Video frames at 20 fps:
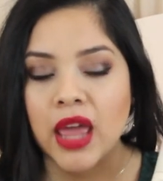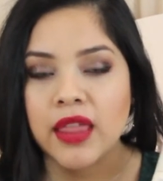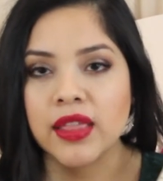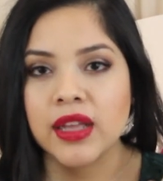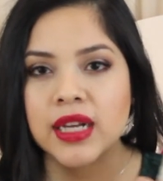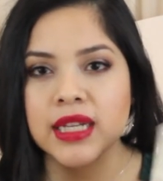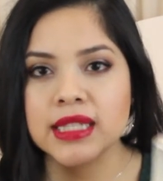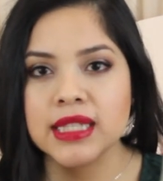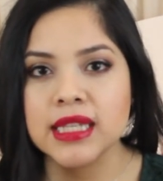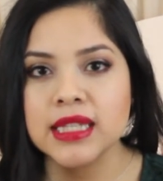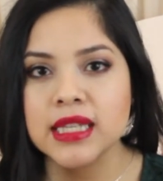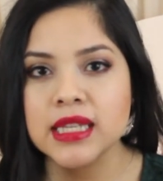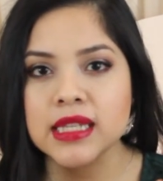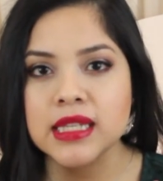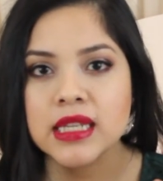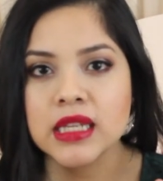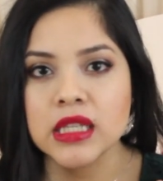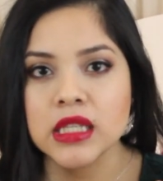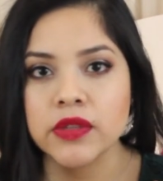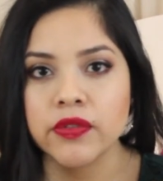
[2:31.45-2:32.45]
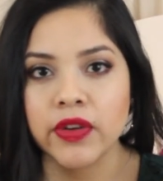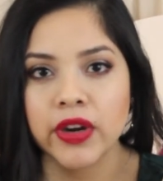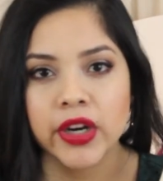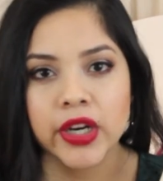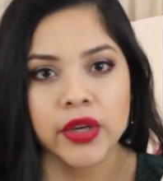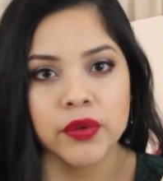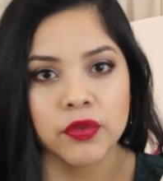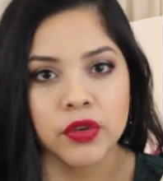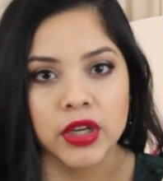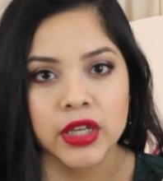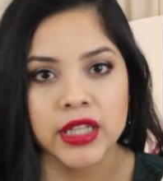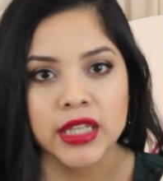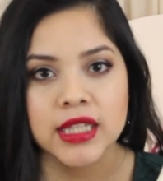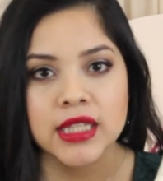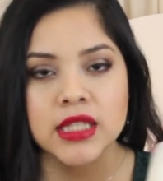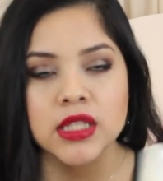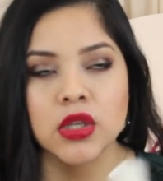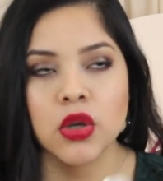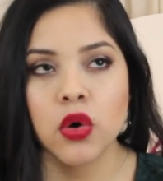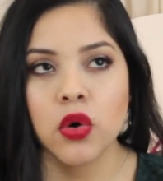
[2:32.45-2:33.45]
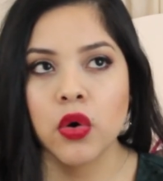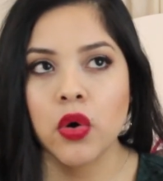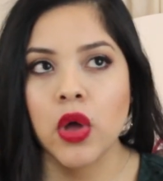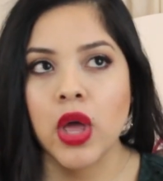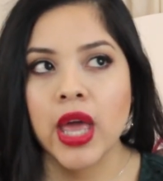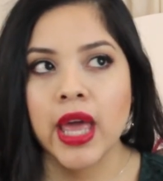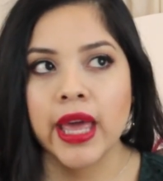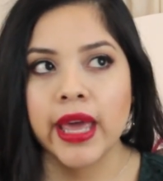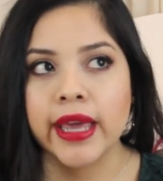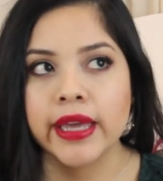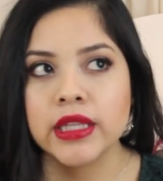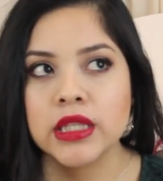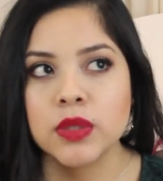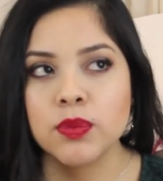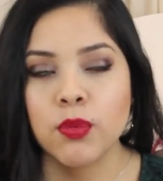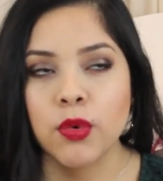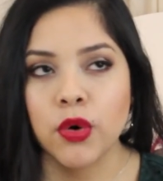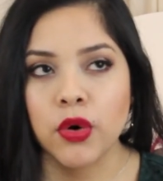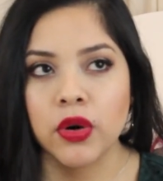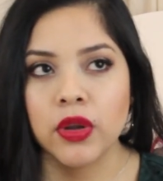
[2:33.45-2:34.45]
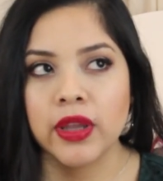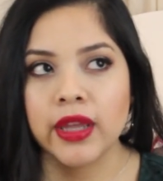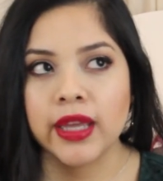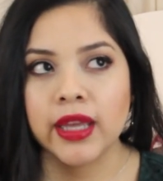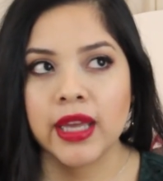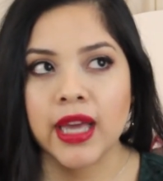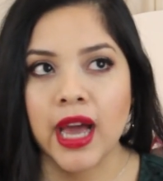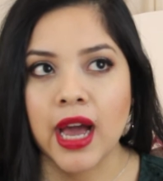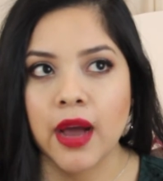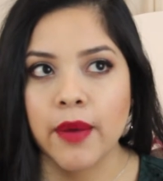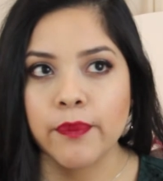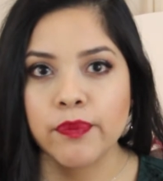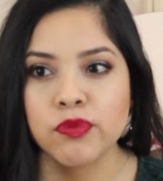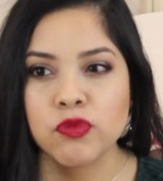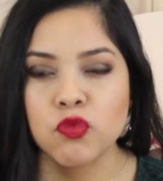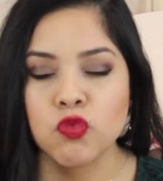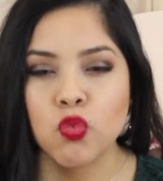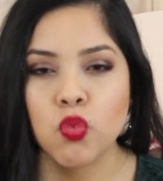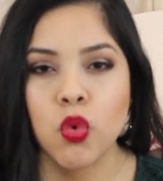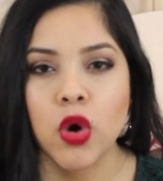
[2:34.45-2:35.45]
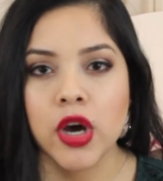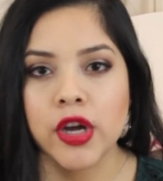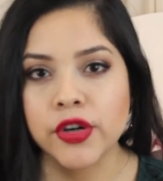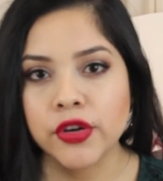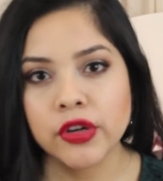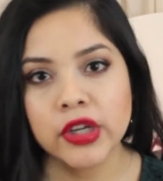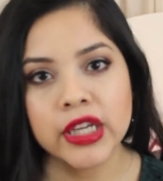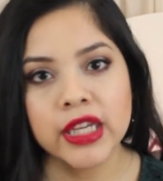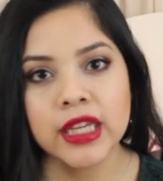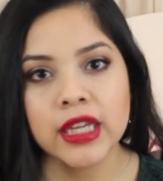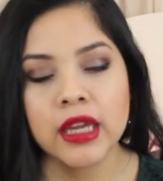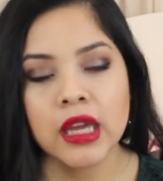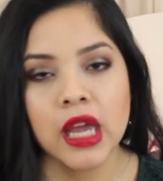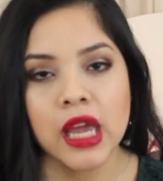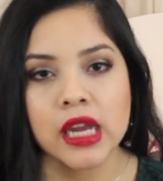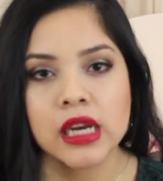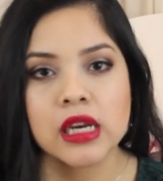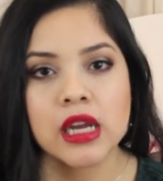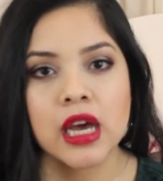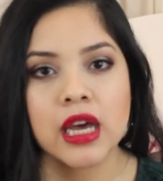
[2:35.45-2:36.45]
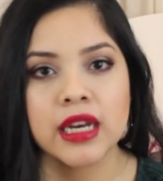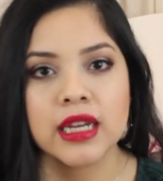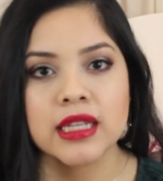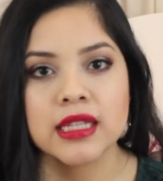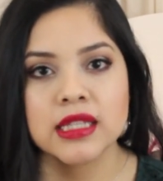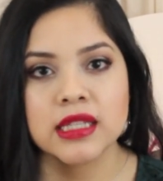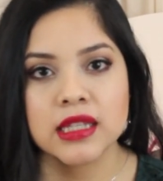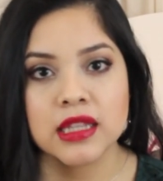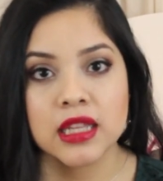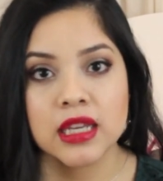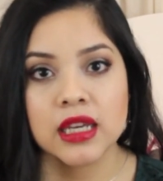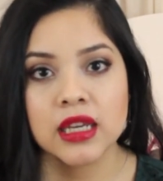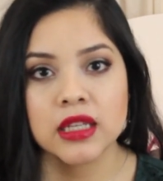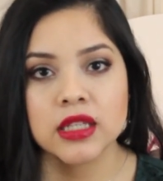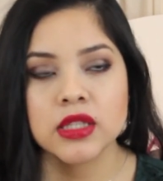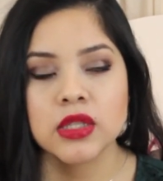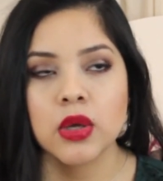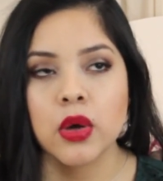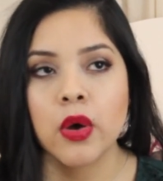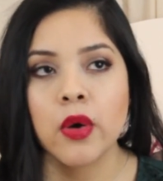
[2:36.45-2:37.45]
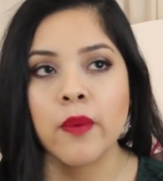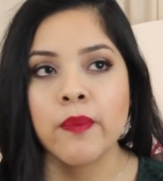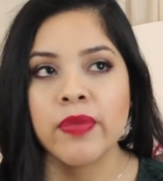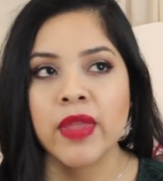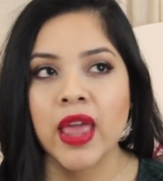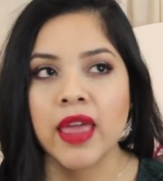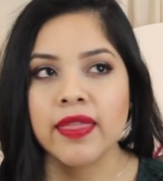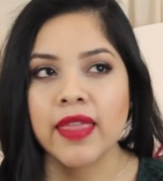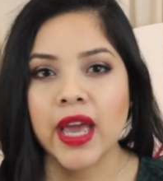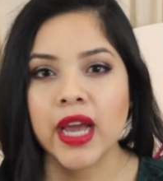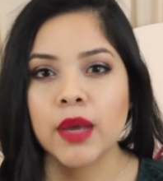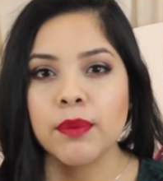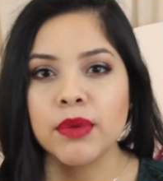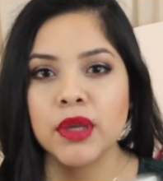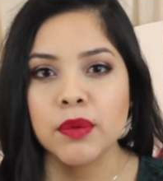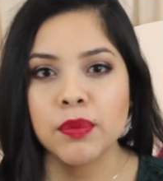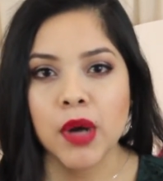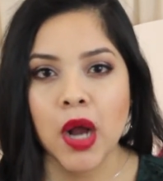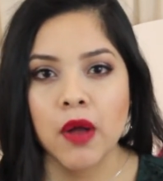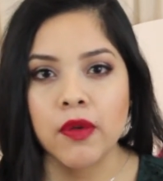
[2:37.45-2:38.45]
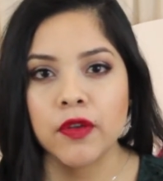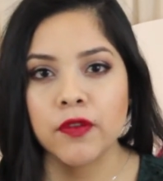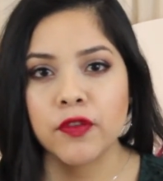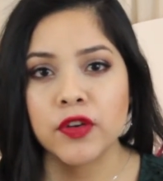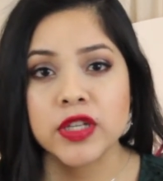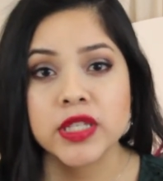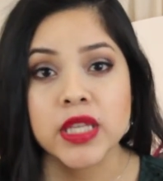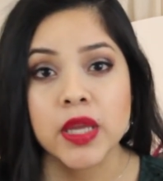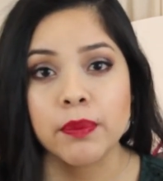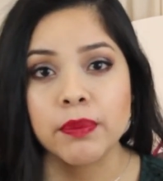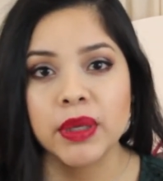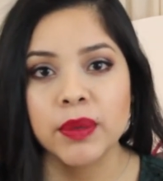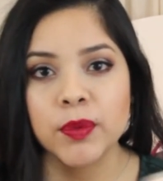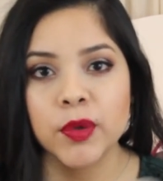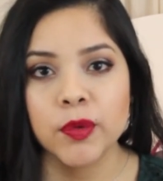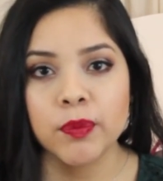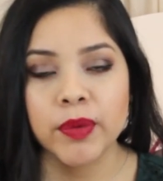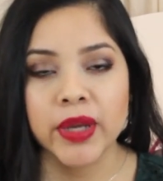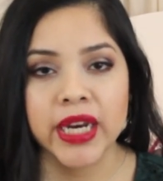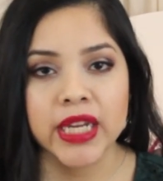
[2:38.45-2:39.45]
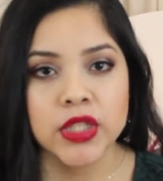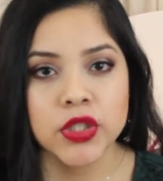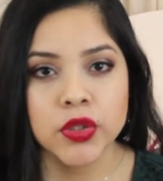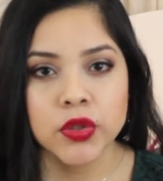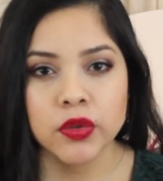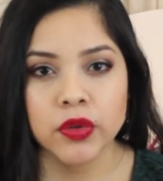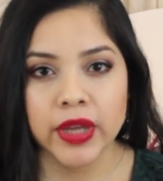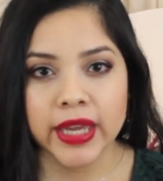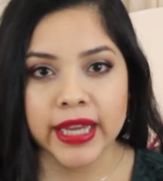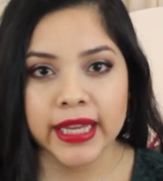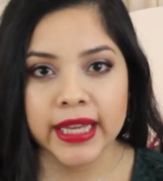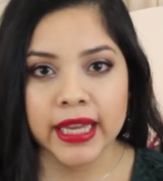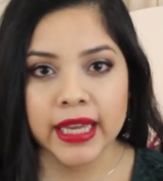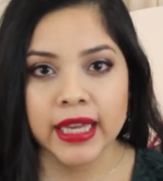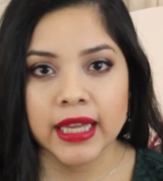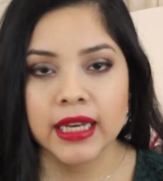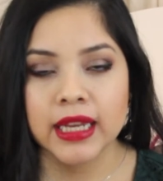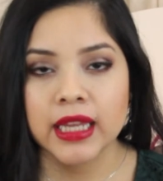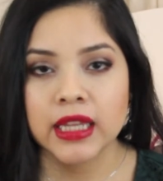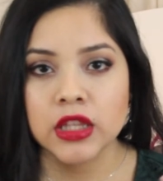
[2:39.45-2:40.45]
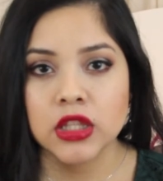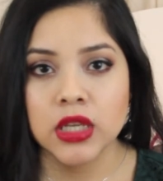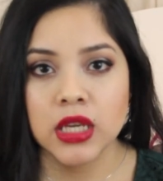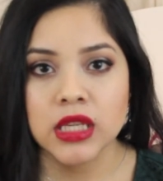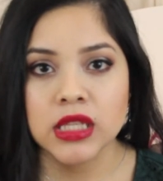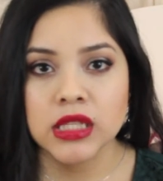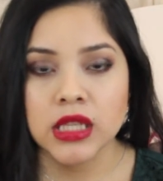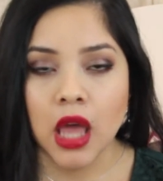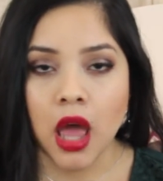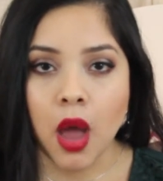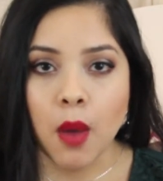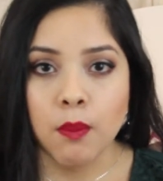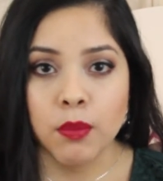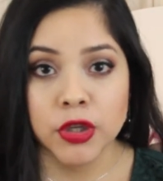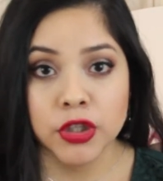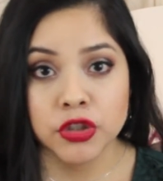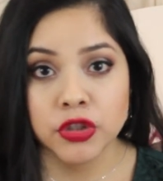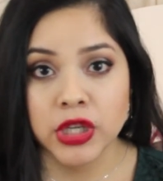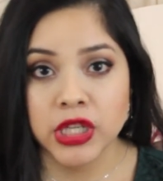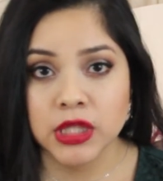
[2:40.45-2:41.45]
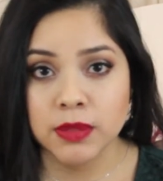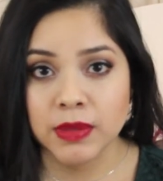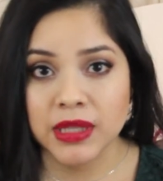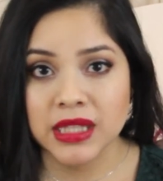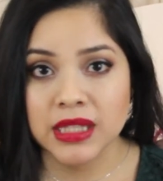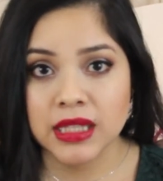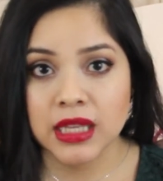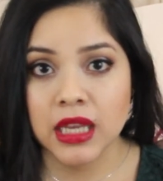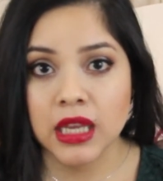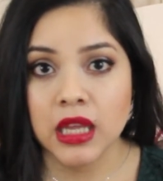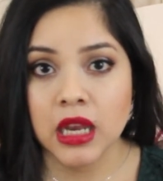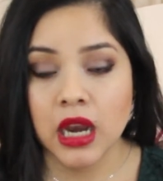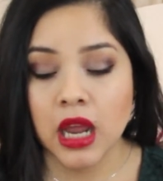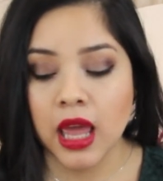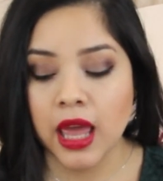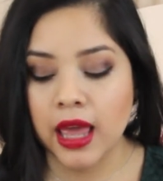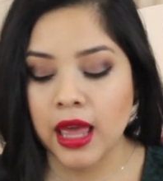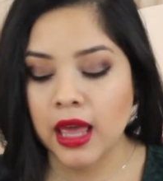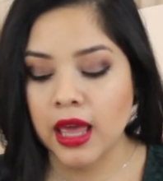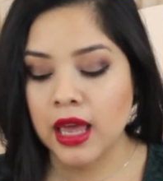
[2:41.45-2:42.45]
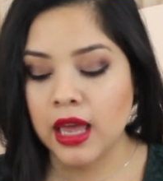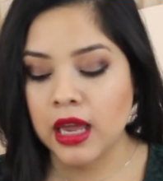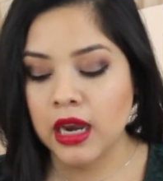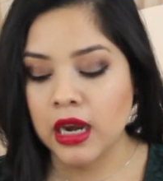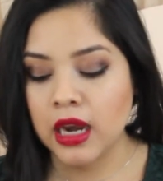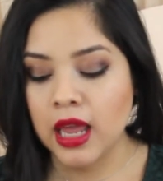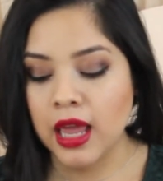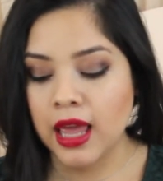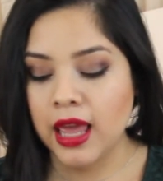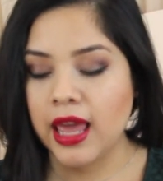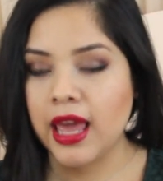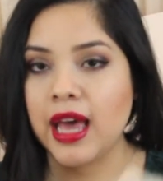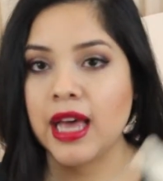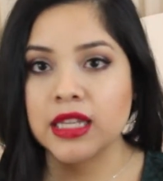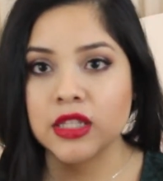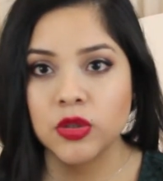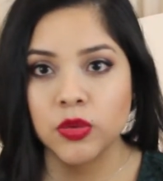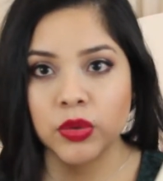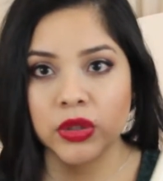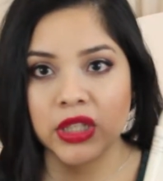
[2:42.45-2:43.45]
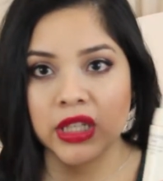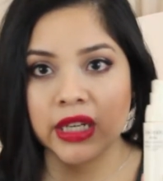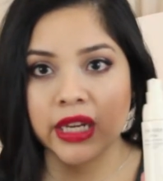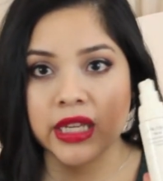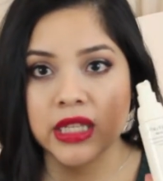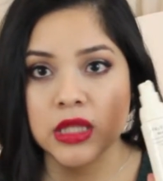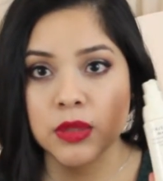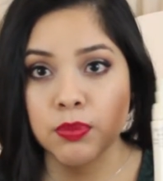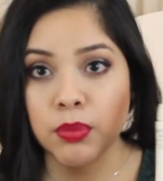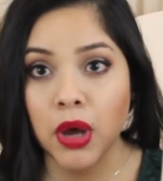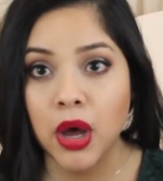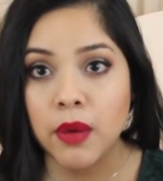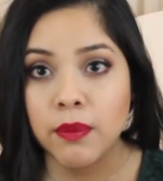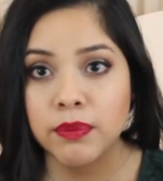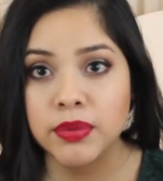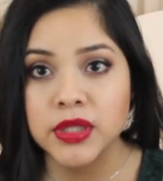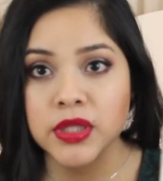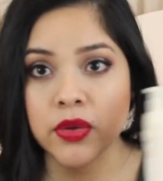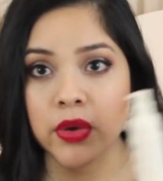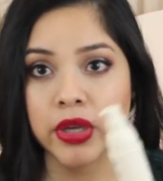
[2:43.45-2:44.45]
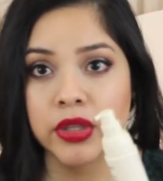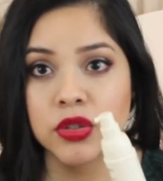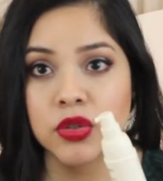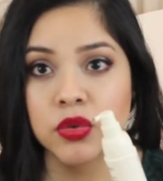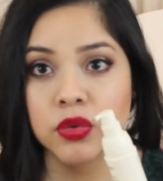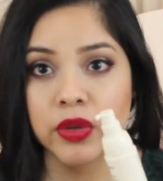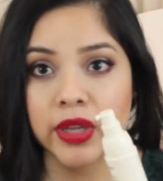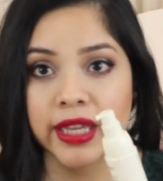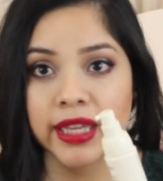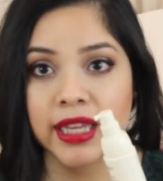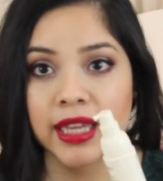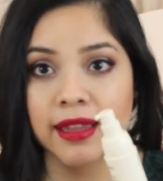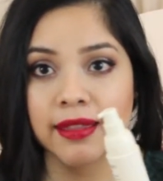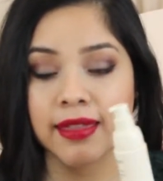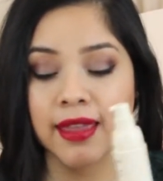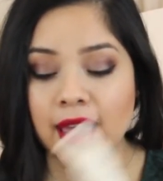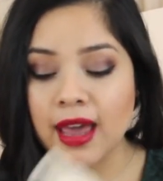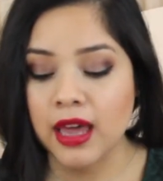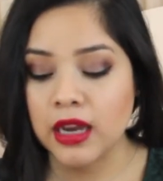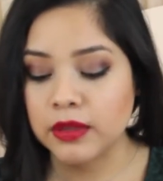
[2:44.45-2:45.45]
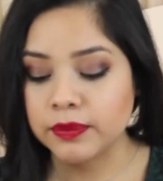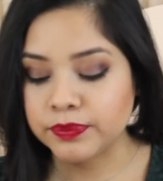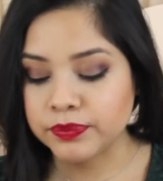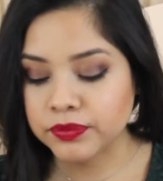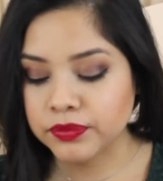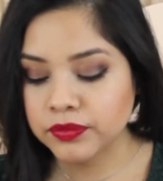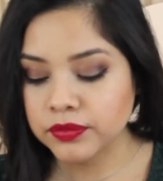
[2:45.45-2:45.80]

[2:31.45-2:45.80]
the consistency is very runny so it's more like watery and not as thick so that could be a problem for some people but I do like it it does moisturize my skin and it has a really nice pump so I do like it that